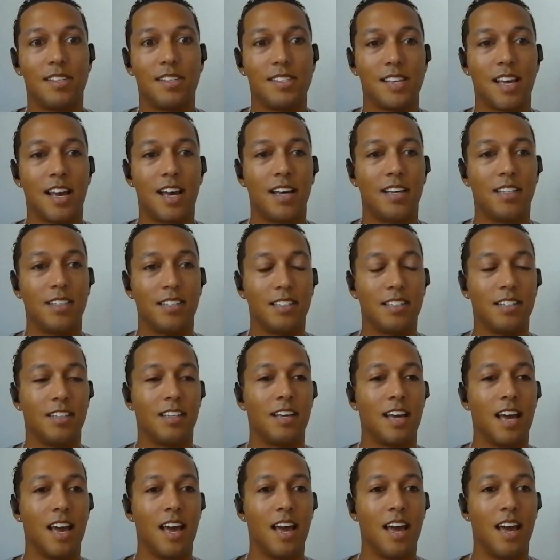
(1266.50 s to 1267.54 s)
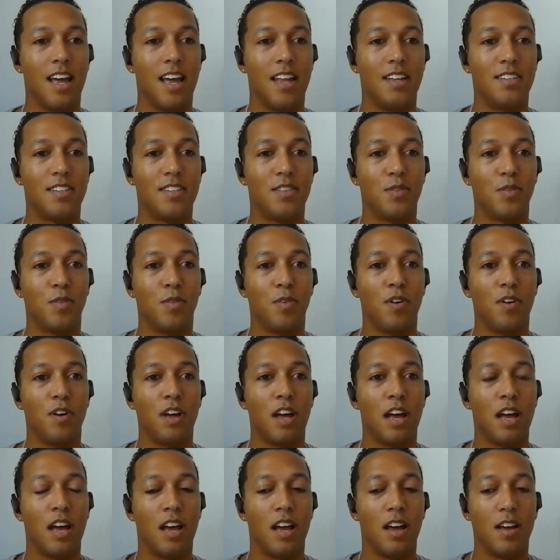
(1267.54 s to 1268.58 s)
exactly. And
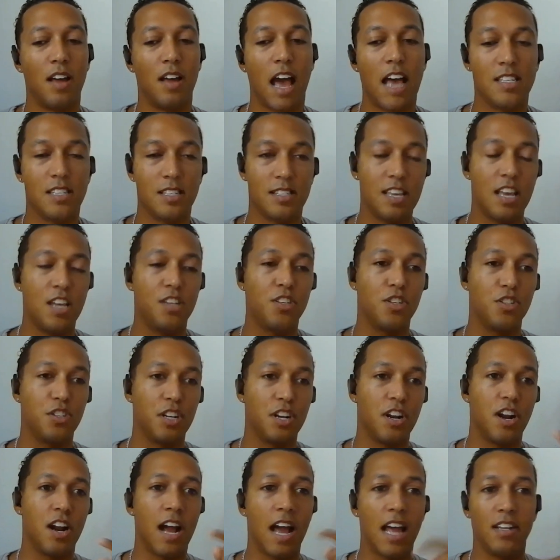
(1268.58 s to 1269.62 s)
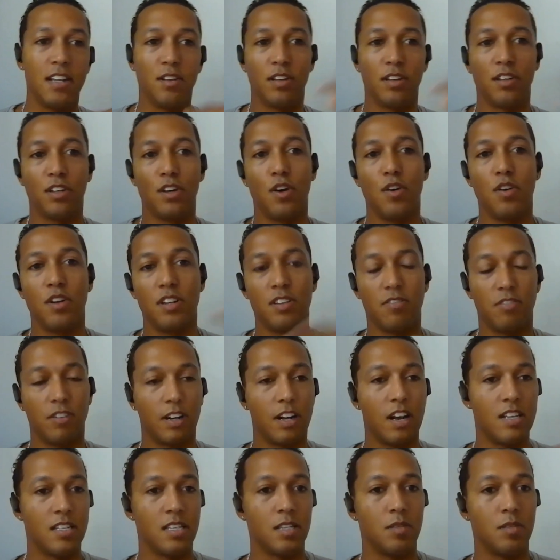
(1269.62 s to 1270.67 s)
as a sales engineer, I had to go to different
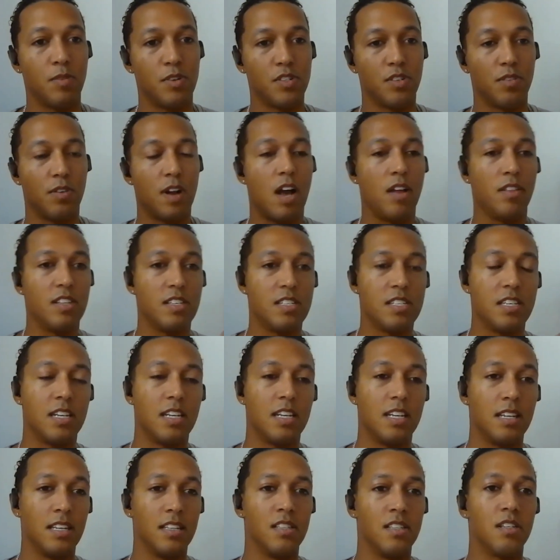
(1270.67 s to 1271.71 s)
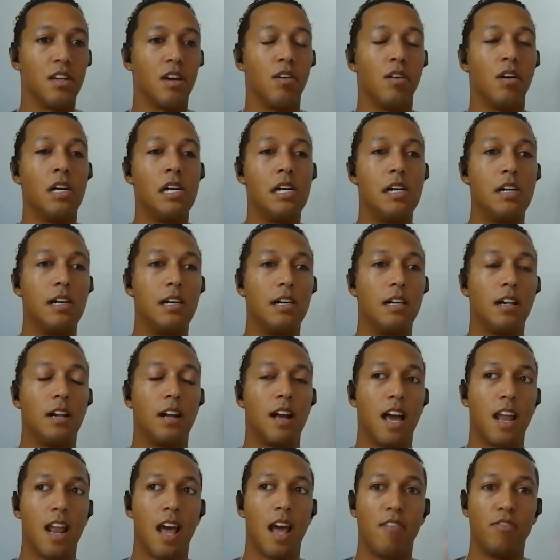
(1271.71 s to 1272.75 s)
customers around the city. And so
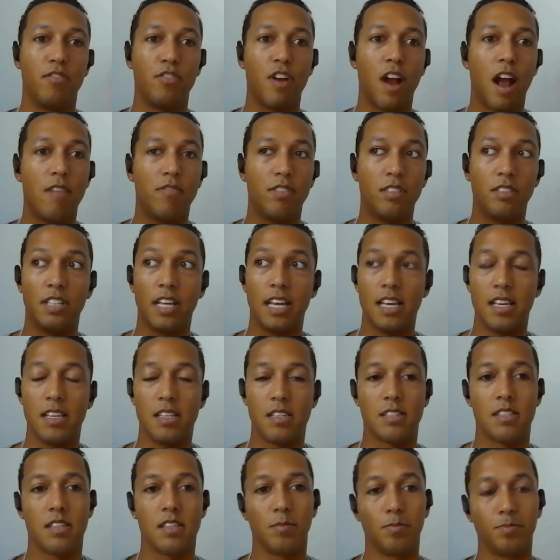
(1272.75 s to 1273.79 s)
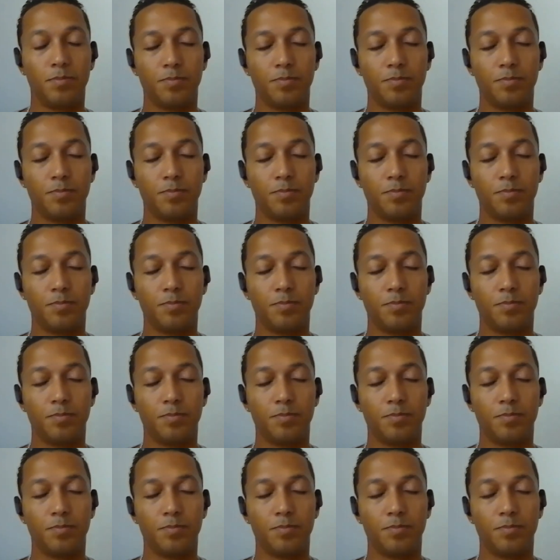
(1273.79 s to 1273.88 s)
I'd have travel days